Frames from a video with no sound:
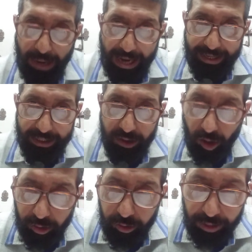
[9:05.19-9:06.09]
bracket,
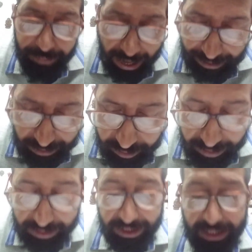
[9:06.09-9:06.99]
or you can bracket
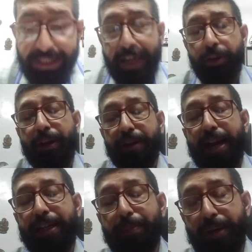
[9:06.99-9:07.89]
these things and you can
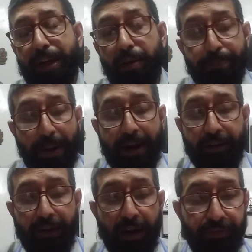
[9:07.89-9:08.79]
write them in a
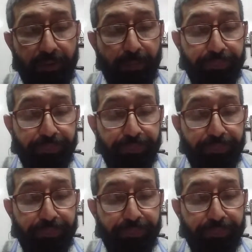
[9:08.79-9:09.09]
paragraph.